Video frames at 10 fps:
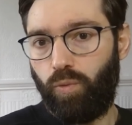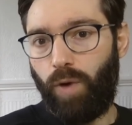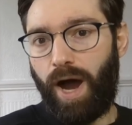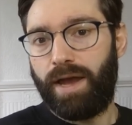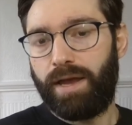
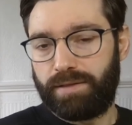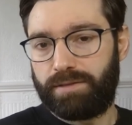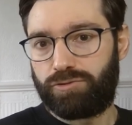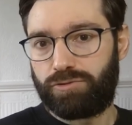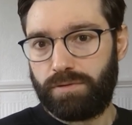why
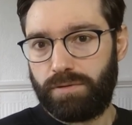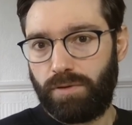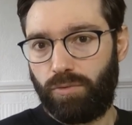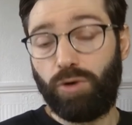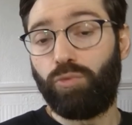
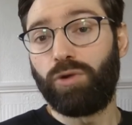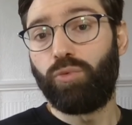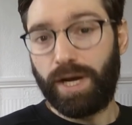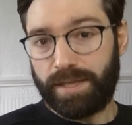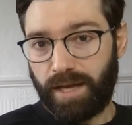well,
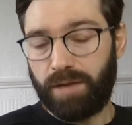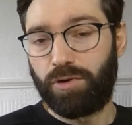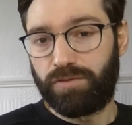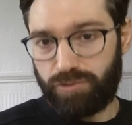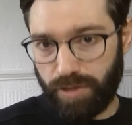what type
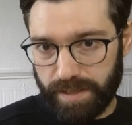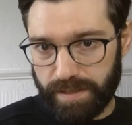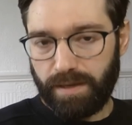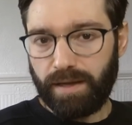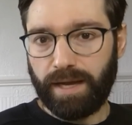of trees
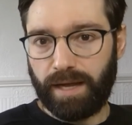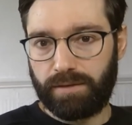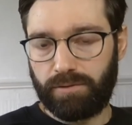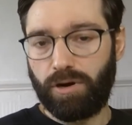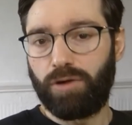
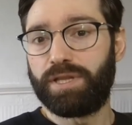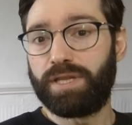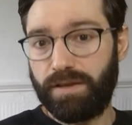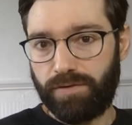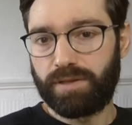can grow in
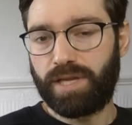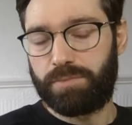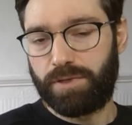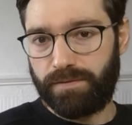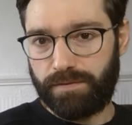different
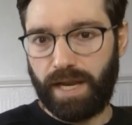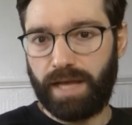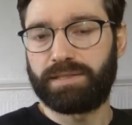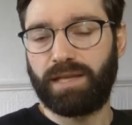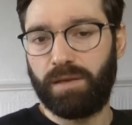types of
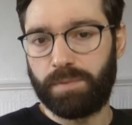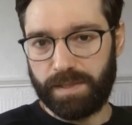landscapes,